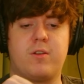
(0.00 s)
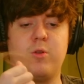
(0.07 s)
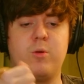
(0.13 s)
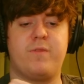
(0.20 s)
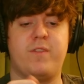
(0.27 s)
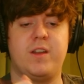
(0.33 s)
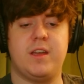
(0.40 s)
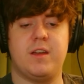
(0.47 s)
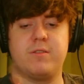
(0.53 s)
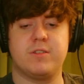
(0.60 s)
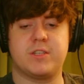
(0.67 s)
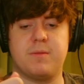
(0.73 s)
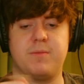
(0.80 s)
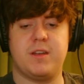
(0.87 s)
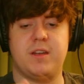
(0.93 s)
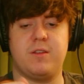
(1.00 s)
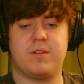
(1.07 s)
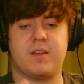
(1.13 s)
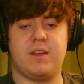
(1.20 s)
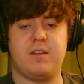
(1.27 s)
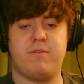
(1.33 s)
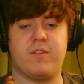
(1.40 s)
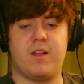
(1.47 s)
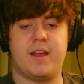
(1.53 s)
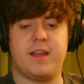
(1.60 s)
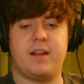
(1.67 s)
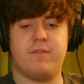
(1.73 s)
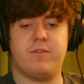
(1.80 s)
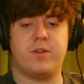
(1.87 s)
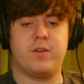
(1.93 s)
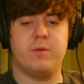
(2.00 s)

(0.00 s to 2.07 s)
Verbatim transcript: a group video or something? Can you fly here for a